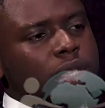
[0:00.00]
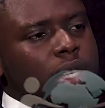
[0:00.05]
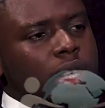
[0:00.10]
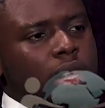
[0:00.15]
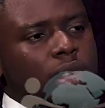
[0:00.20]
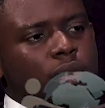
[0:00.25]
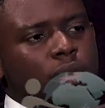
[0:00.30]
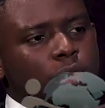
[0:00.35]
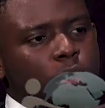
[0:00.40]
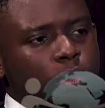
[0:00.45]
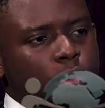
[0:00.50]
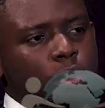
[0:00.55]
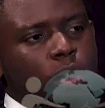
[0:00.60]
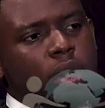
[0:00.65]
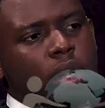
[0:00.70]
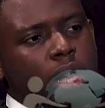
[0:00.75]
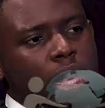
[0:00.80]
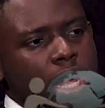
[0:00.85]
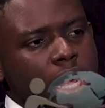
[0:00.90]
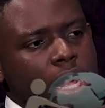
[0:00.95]
level,
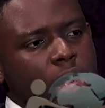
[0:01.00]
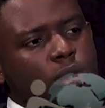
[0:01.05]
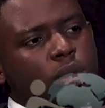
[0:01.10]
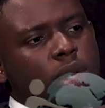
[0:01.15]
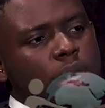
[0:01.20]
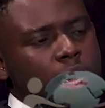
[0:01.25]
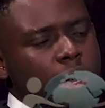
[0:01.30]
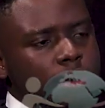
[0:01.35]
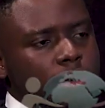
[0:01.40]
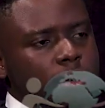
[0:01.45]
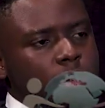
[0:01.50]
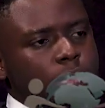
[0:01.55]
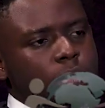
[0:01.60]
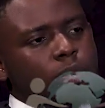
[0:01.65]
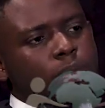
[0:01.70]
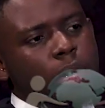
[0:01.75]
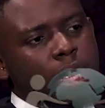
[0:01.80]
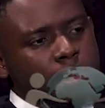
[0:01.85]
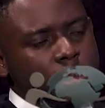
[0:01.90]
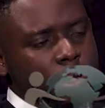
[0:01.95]
yeah. how would that
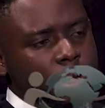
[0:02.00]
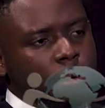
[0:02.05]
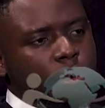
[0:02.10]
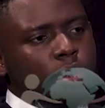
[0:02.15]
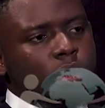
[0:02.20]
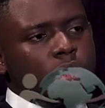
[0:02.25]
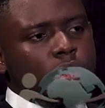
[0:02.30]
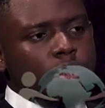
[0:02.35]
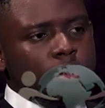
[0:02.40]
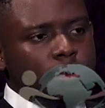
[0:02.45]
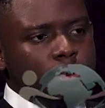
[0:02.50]
pass across?